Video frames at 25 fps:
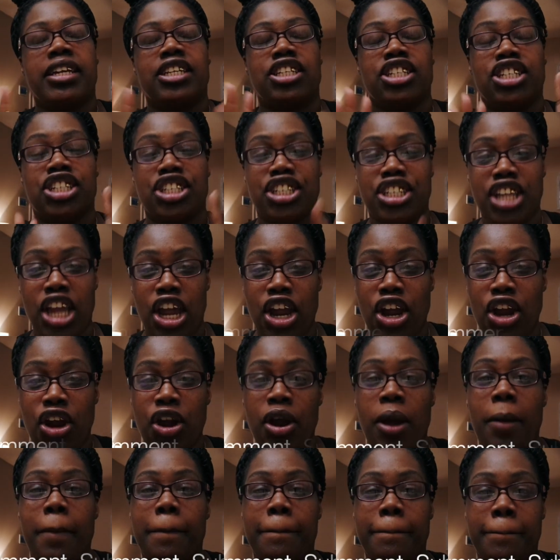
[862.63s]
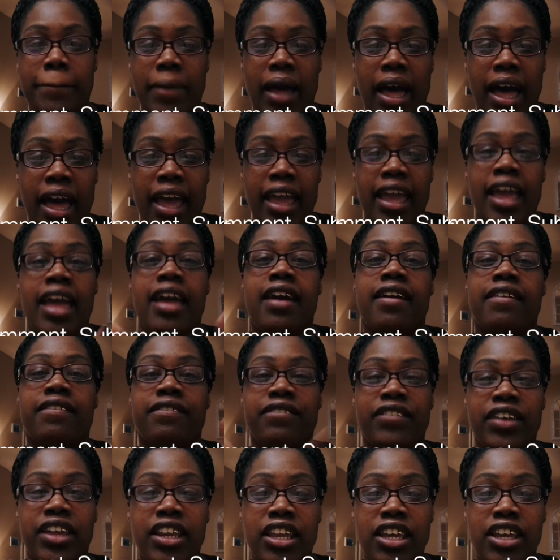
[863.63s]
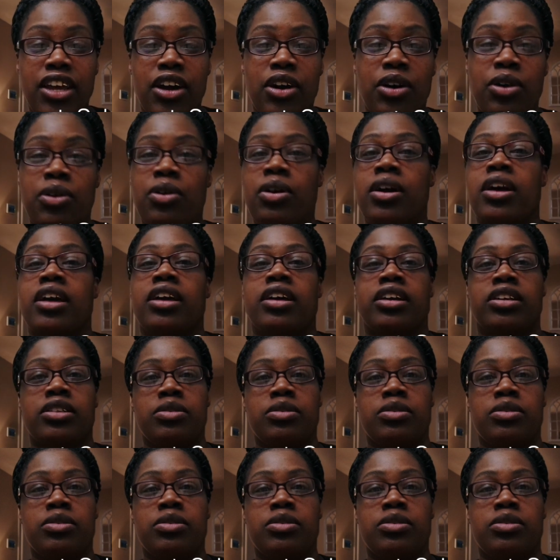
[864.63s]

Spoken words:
and share my video,